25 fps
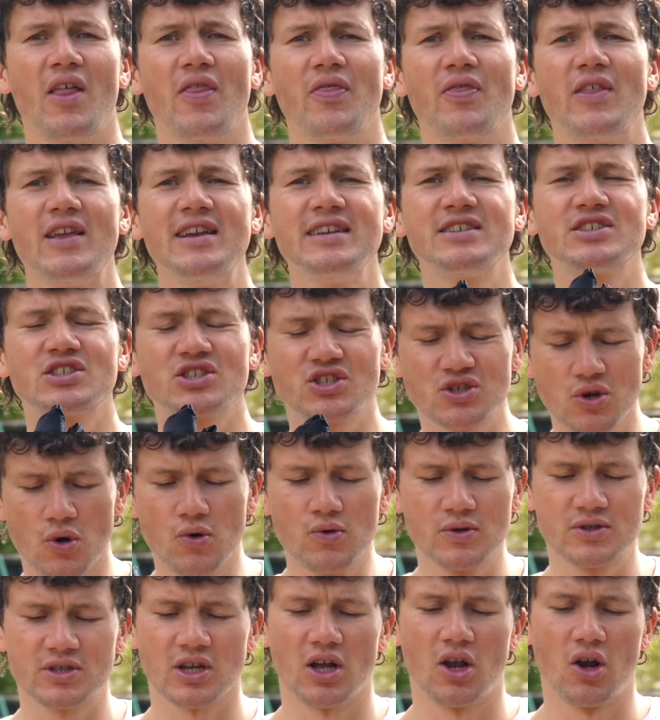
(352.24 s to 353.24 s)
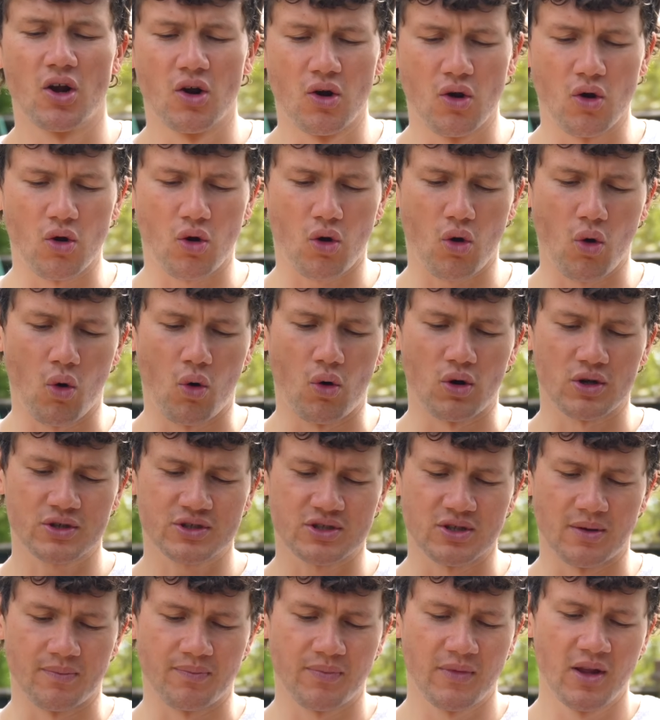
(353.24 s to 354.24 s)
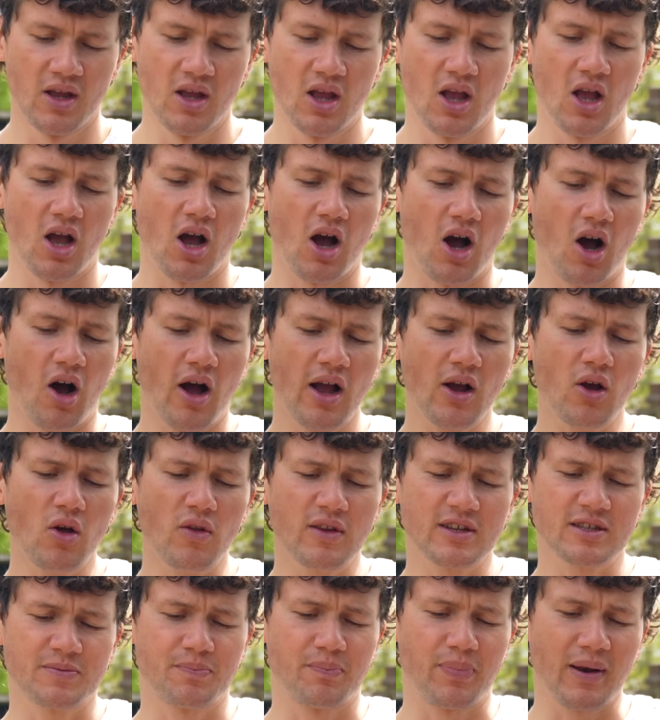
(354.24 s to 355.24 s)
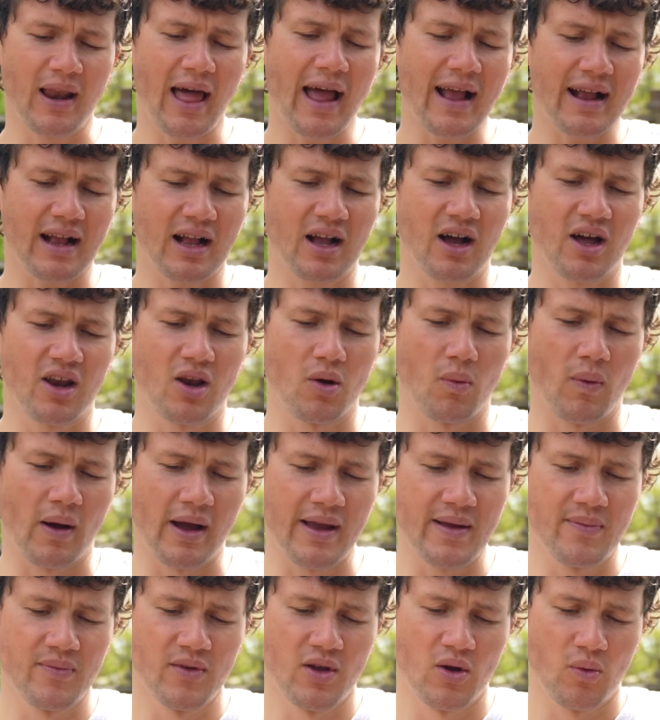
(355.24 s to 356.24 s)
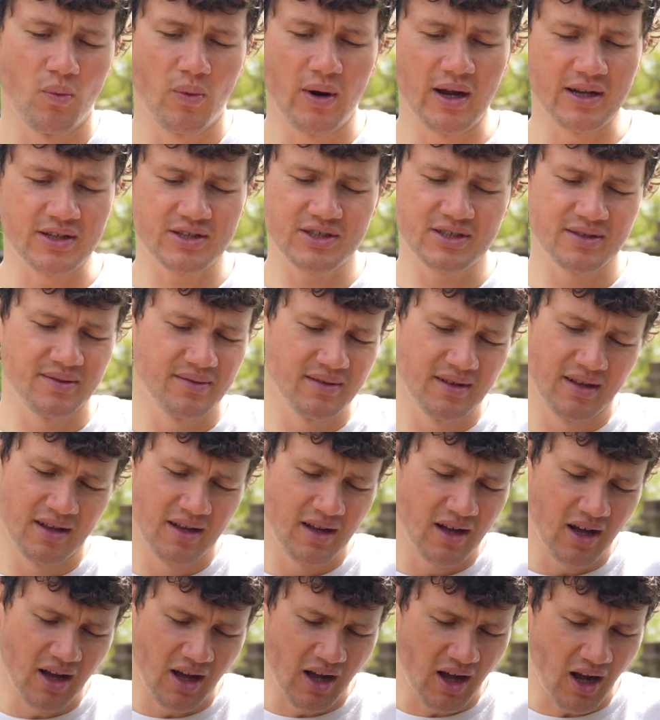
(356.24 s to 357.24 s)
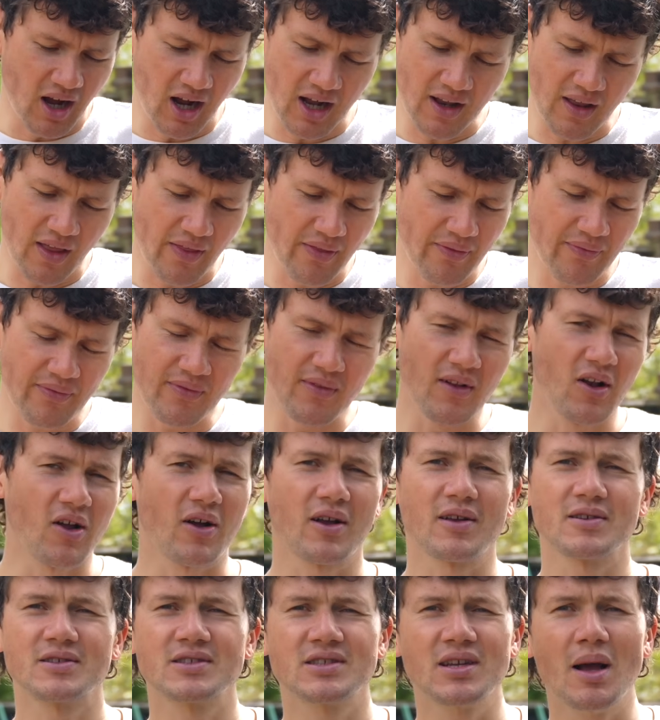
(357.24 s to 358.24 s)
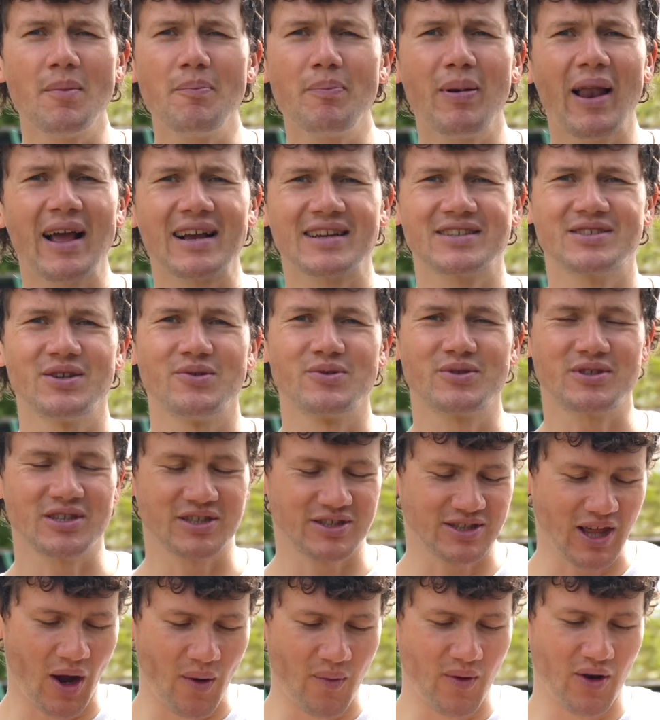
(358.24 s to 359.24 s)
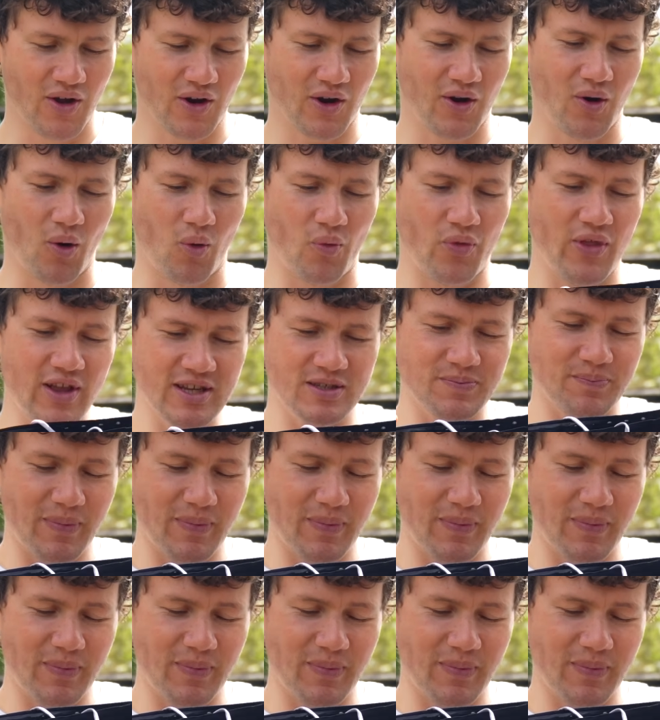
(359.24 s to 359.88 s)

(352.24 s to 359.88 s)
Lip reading: these suits look awesome. I got this black colorway, which, look, some black suits just don't look cool. This